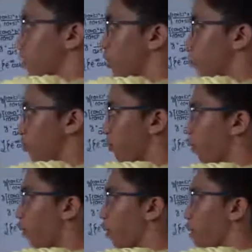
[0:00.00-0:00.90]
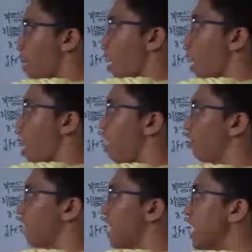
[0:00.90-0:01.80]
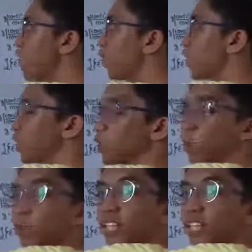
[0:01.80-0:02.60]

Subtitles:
transform of e raised to